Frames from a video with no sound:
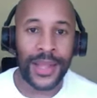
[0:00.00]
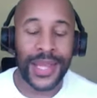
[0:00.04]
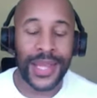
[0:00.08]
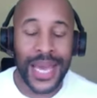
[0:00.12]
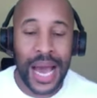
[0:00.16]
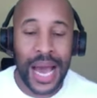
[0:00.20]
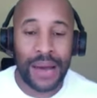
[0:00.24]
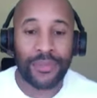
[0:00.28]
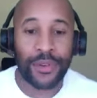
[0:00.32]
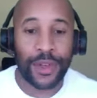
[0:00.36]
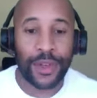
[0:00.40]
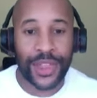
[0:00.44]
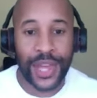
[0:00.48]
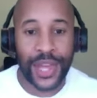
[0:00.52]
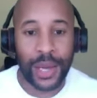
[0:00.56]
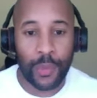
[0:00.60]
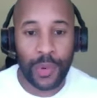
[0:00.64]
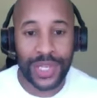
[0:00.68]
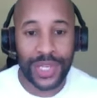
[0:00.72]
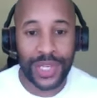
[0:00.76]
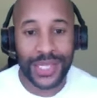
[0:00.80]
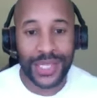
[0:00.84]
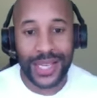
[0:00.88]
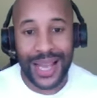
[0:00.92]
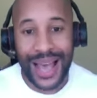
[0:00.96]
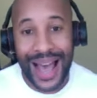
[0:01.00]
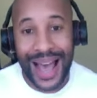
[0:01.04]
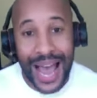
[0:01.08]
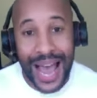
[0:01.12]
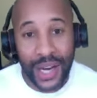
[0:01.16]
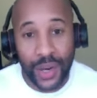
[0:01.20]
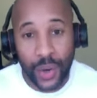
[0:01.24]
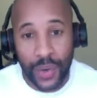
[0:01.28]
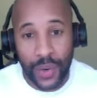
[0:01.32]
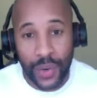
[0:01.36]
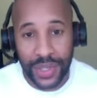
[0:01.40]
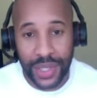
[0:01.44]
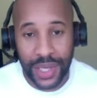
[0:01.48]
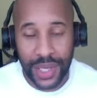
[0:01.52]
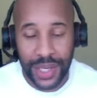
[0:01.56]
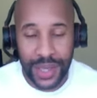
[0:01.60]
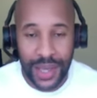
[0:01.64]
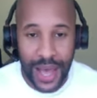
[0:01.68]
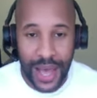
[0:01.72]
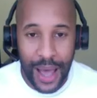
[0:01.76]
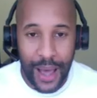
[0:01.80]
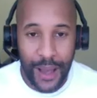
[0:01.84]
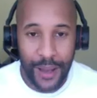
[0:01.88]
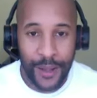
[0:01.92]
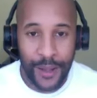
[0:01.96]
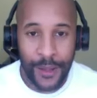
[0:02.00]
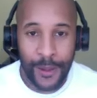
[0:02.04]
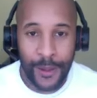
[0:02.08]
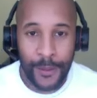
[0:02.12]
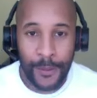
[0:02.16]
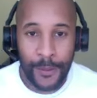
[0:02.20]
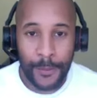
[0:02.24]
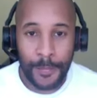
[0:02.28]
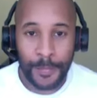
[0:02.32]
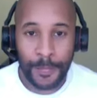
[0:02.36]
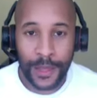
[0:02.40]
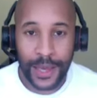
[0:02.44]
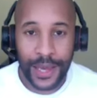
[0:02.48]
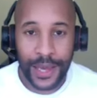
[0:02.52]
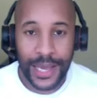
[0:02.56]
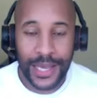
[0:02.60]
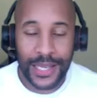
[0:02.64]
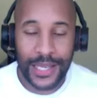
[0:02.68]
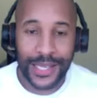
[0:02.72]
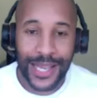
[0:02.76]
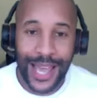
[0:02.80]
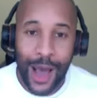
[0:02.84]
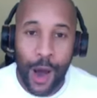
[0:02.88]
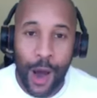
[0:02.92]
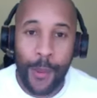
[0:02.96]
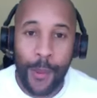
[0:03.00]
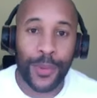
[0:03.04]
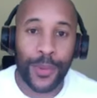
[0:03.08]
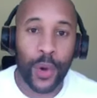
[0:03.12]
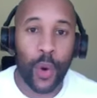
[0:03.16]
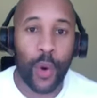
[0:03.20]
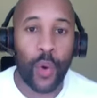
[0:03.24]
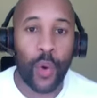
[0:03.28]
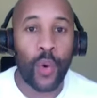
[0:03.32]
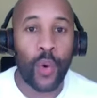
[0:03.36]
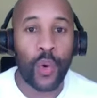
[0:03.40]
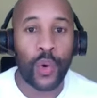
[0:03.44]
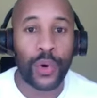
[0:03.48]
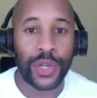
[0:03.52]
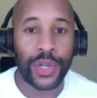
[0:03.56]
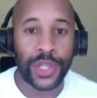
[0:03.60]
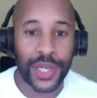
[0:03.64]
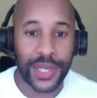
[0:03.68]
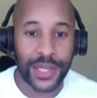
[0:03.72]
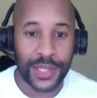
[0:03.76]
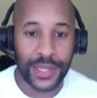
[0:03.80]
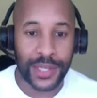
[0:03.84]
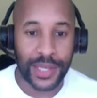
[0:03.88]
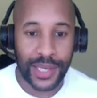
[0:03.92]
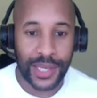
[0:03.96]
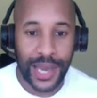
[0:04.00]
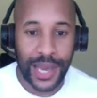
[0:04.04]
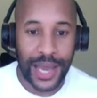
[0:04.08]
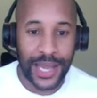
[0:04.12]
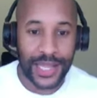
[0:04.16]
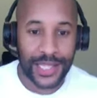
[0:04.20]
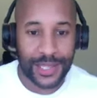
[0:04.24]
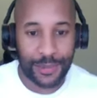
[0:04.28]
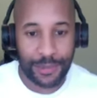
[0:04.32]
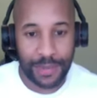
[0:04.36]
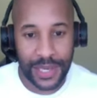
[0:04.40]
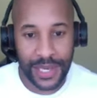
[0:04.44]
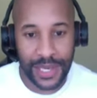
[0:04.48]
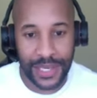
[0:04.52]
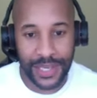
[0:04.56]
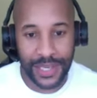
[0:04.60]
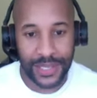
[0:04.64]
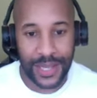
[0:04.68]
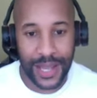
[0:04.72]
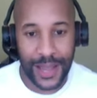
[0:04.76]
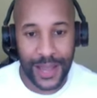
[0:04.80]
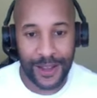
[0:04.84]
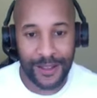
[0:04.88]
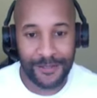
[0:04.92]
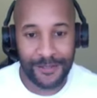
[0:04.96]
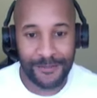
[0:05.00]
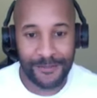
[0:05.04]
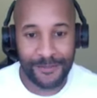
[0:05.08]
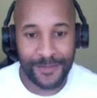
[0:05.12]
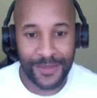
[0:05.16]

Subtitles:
The other thing, which is an add-on to that, is to help your audience to get into peak state.